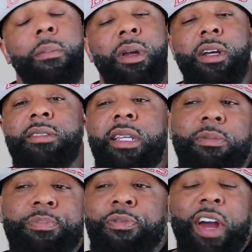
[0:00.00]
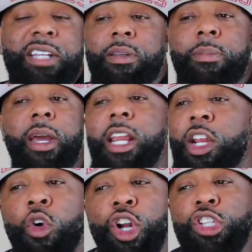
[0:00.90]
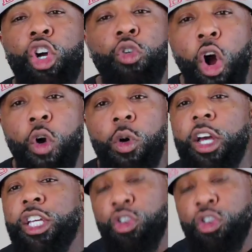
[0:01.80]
Because face it, man, in order to grow,